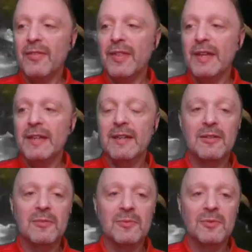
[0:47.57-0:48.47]

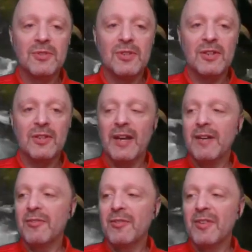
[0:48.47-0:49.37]
theta. We'll just call
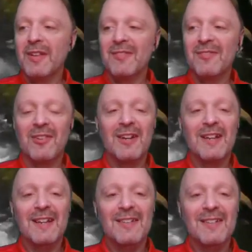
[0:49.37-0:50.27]
that for right
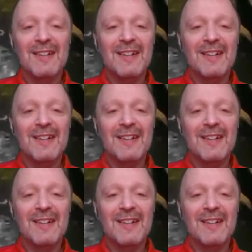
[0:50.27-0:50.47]
now.